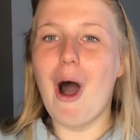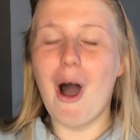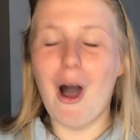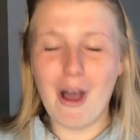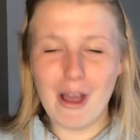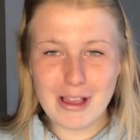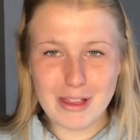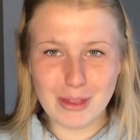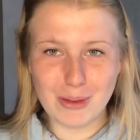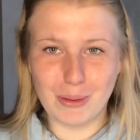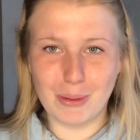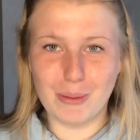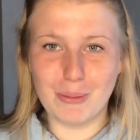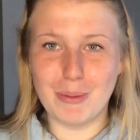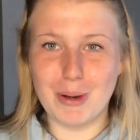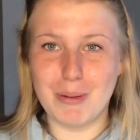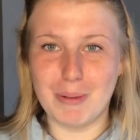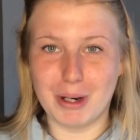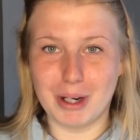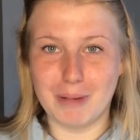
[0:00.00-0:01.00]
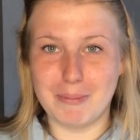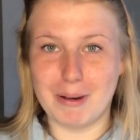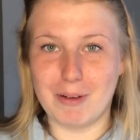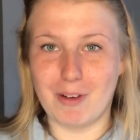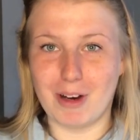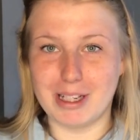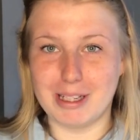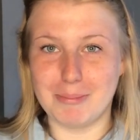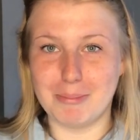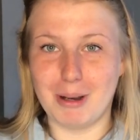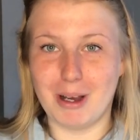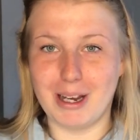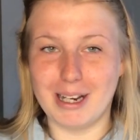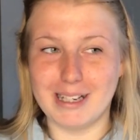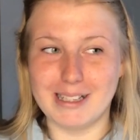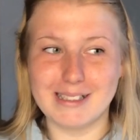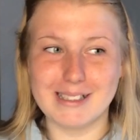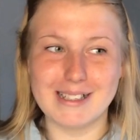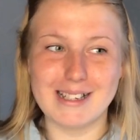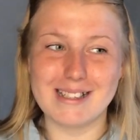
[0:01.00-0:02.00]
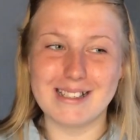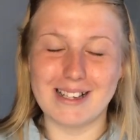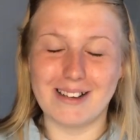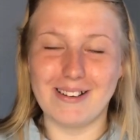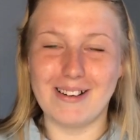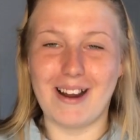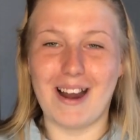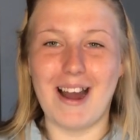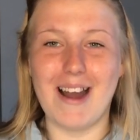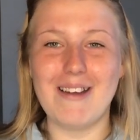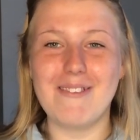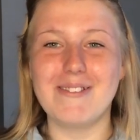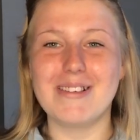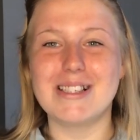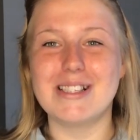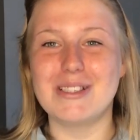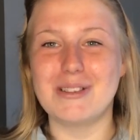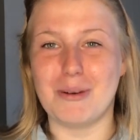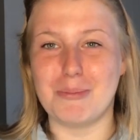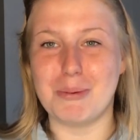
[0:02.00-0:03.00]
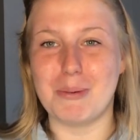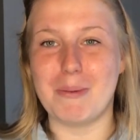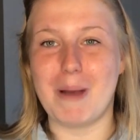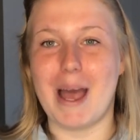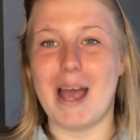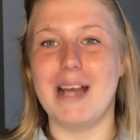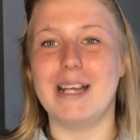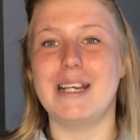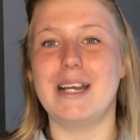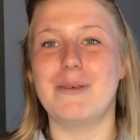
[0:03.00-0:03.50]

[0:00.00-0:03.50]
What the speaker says: I thought we were going to be riding bikes, so I was not prepared.